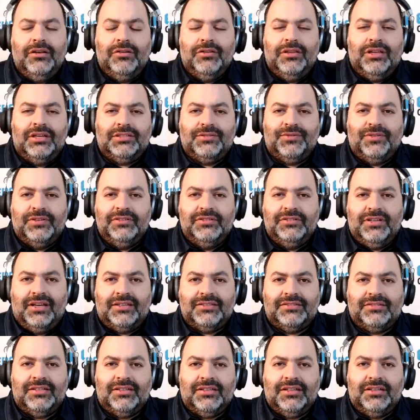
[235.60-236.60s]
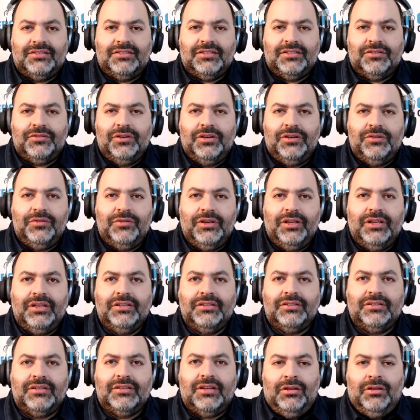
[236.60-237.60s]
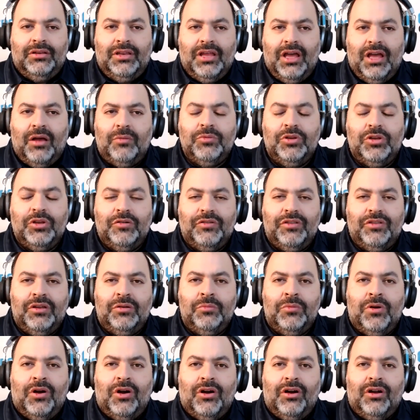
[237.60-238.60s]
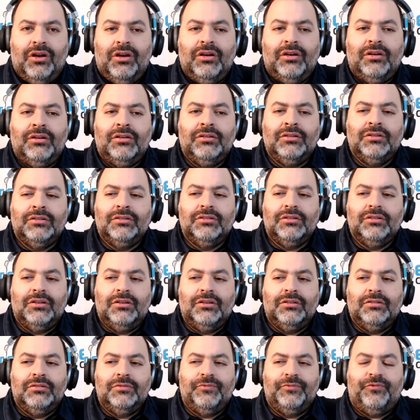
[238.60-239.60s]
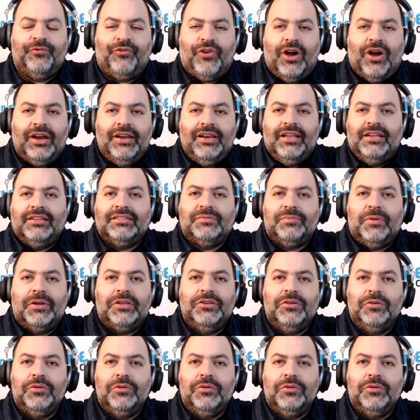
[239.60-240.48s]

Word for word: no, that's fantastic. That's a great rate. And how many of them are financed by